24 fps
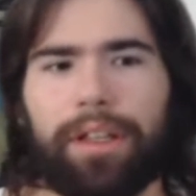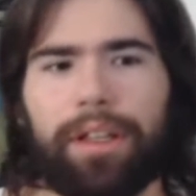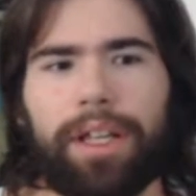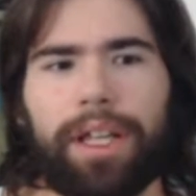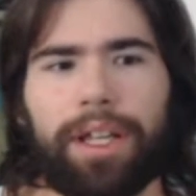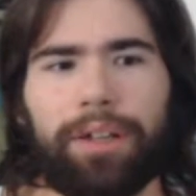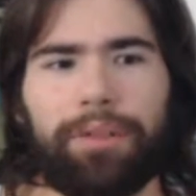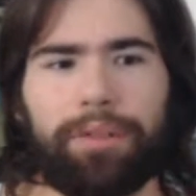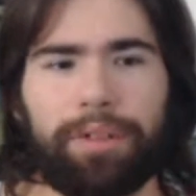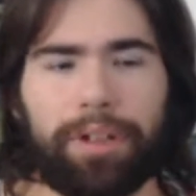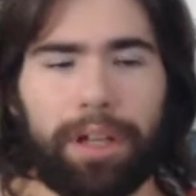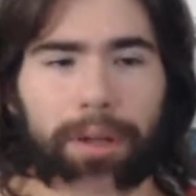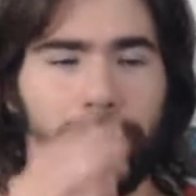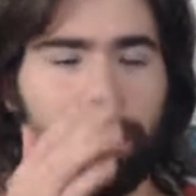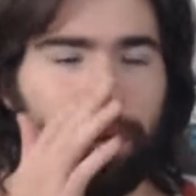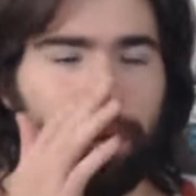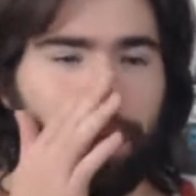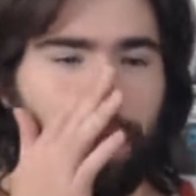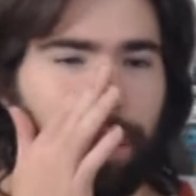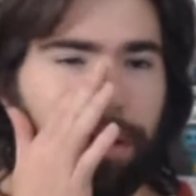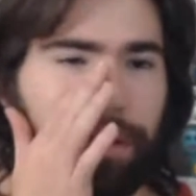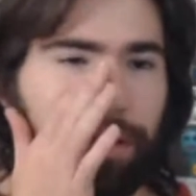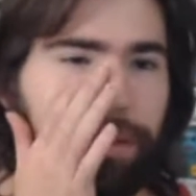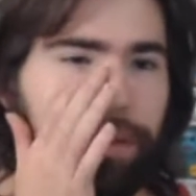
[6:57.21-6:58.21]
Have a couple of
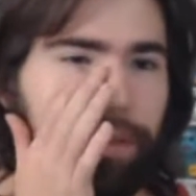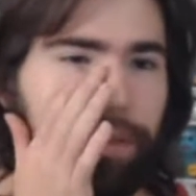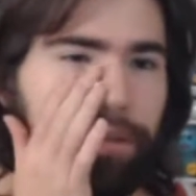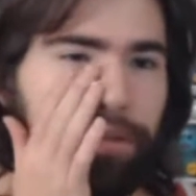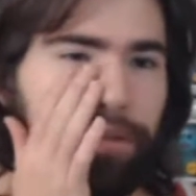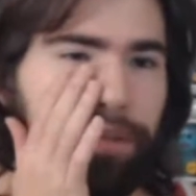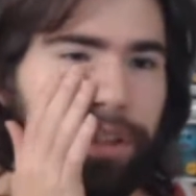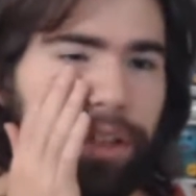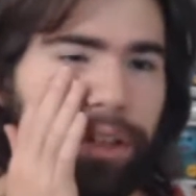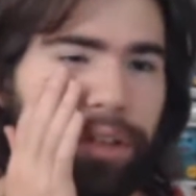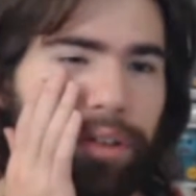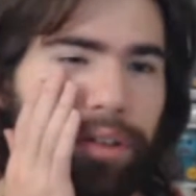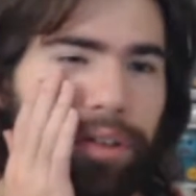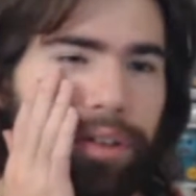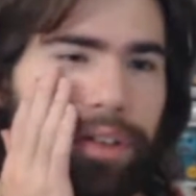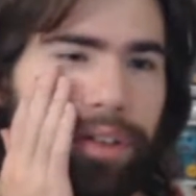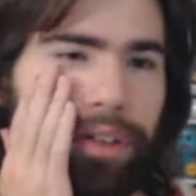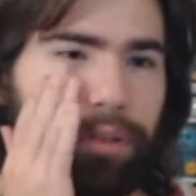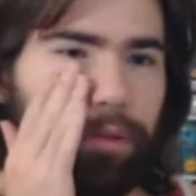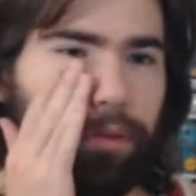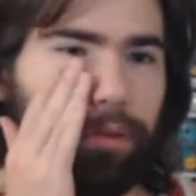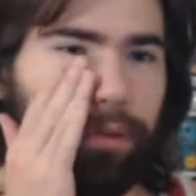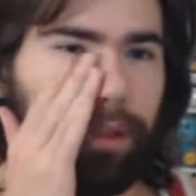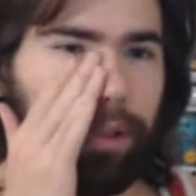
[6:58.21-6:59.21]
other
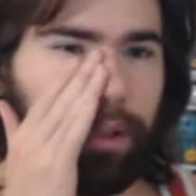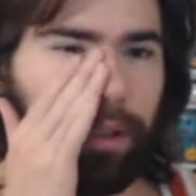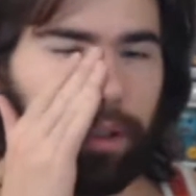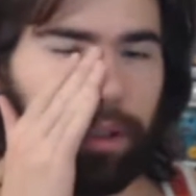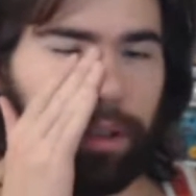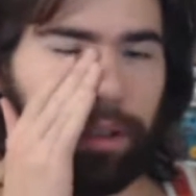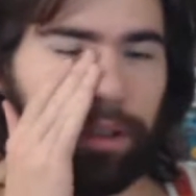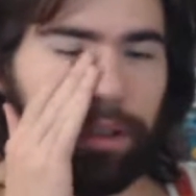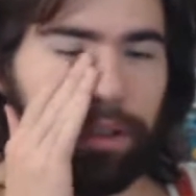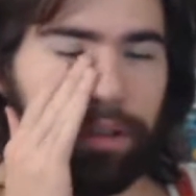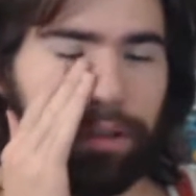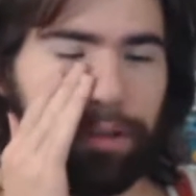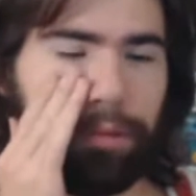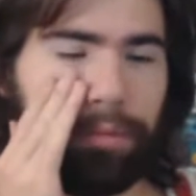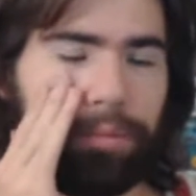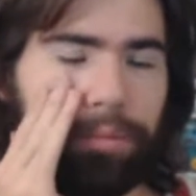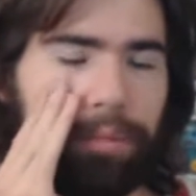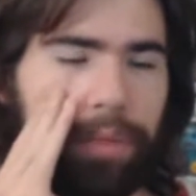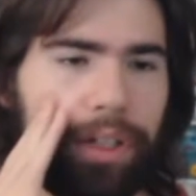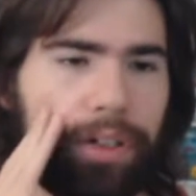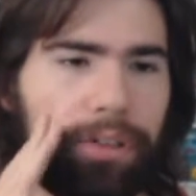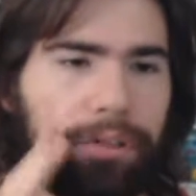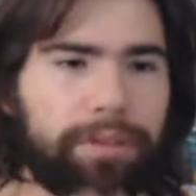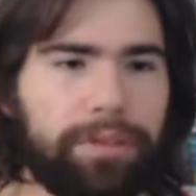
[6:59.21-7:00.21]
videos
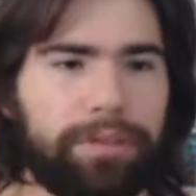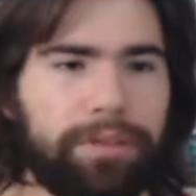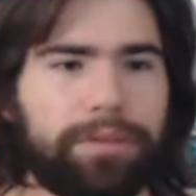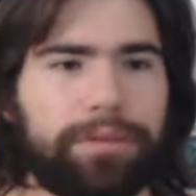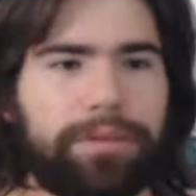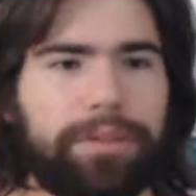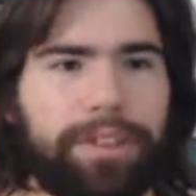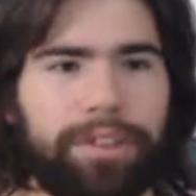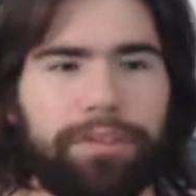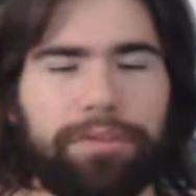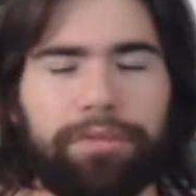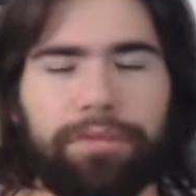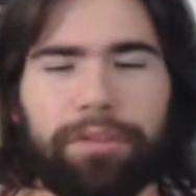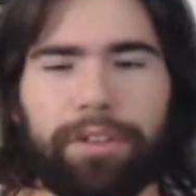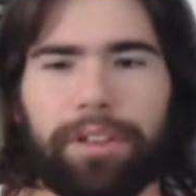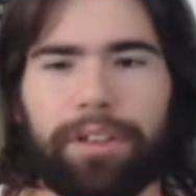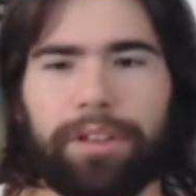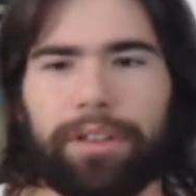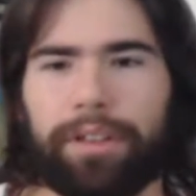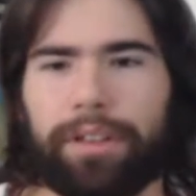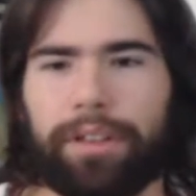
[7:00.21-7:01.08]
that are different